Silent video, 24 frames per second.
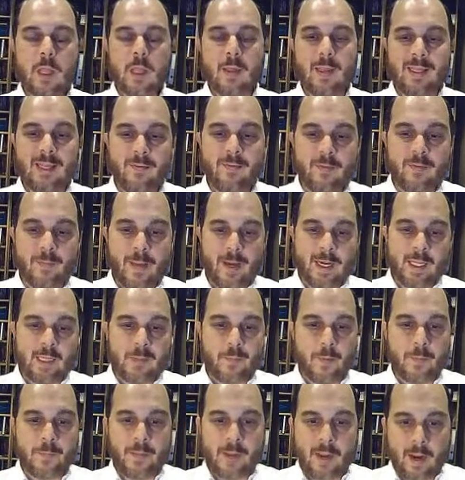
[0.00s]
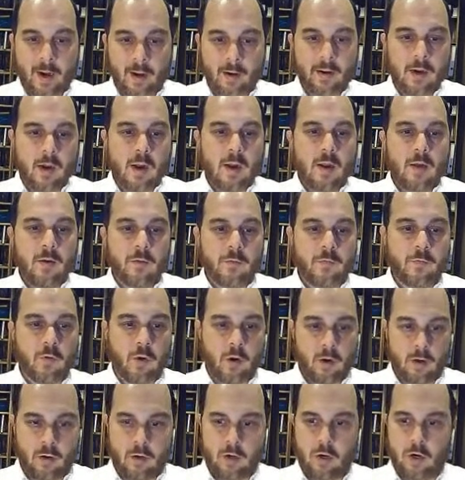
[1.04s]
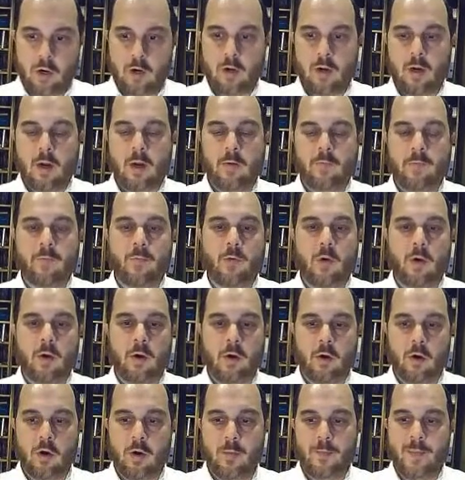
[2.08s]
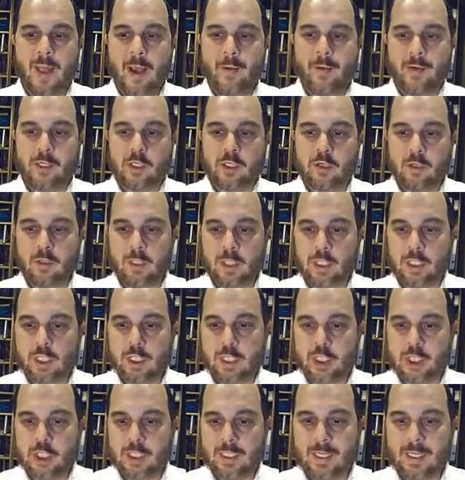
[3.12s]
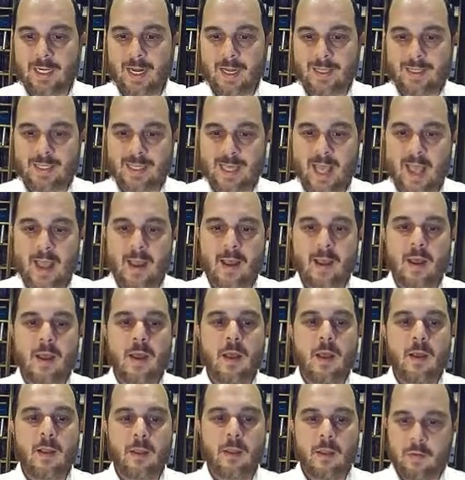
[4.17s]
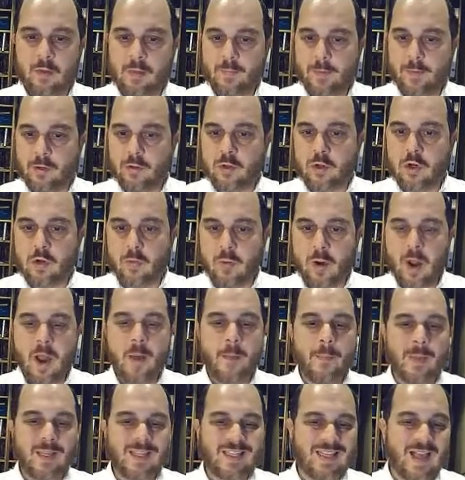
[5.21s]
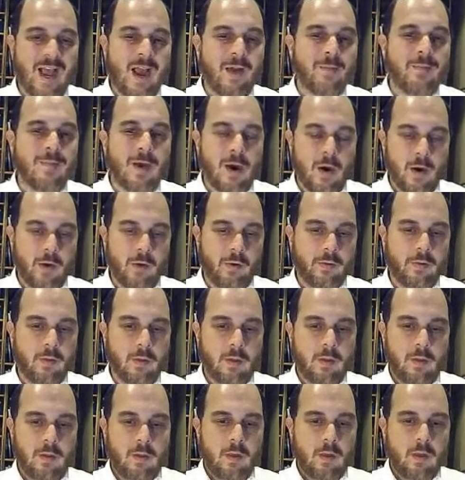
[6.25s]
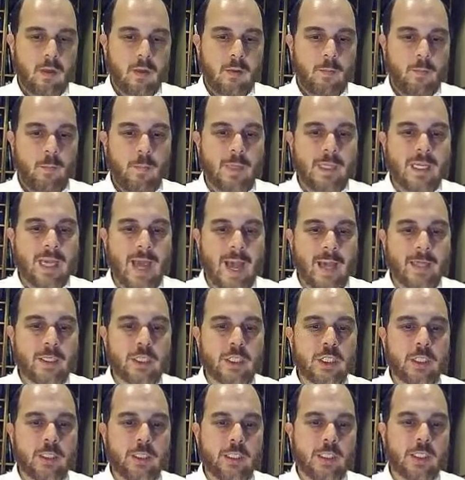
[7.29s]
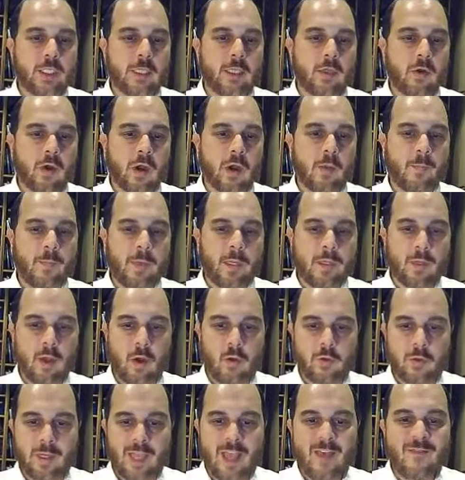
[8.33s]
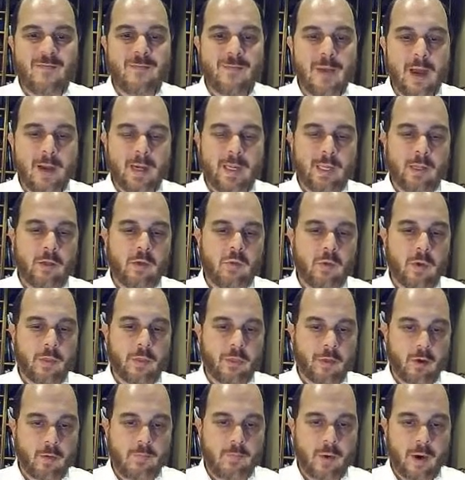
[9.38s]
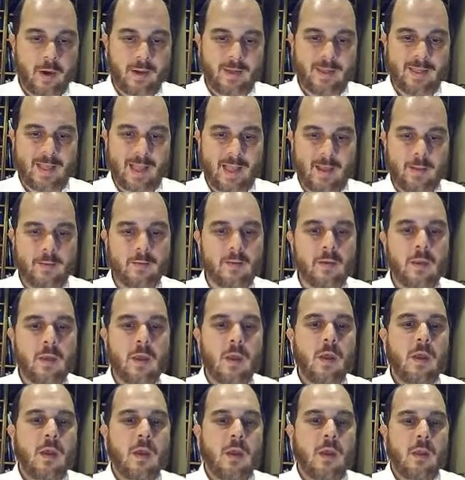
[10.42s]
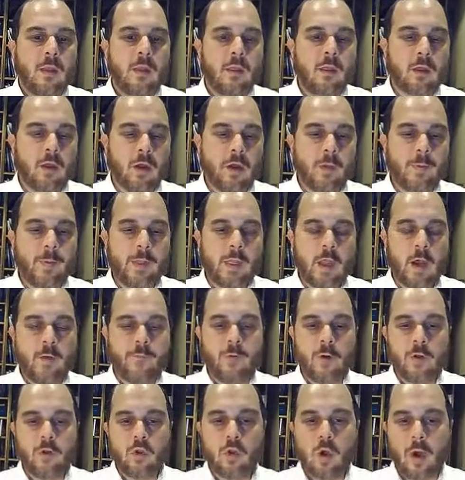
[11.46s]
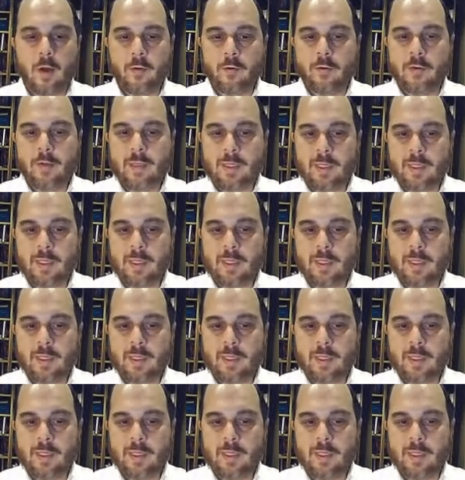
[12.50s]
he gives money to prepare for her for her marriage. L'keshitinaseh. Let's read the Bartenura. Masar ma'ot biyad shalish l'tzorach bito. So he gave money into a third party's hands. L'tzorach bito for his daughter's